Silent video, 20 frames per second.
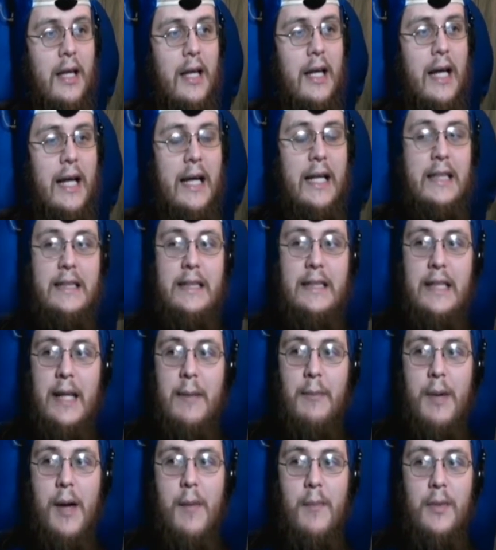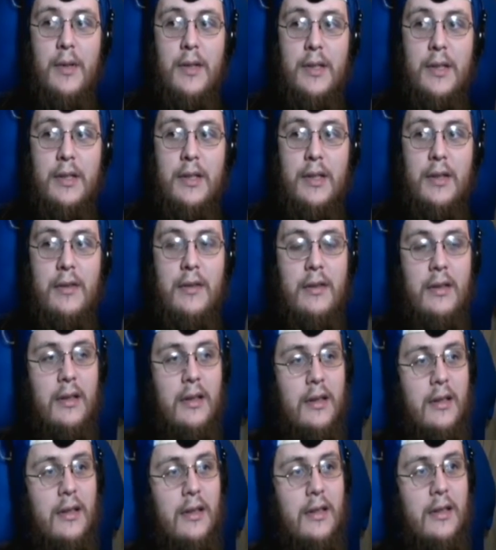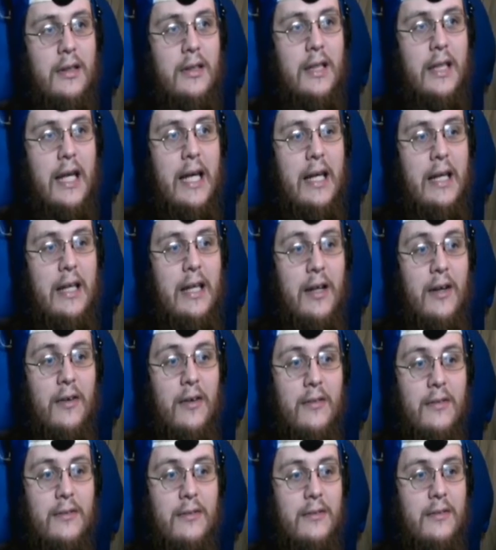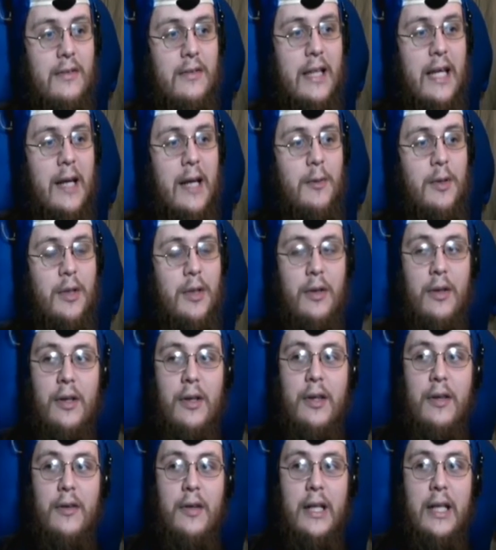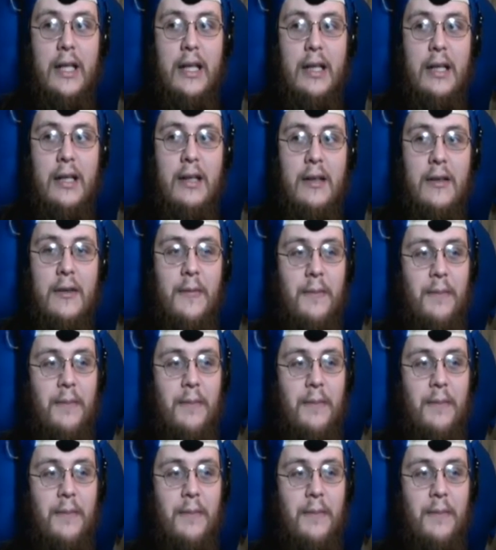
And I guess they bamboozled you to get, you know, the game to look 3D.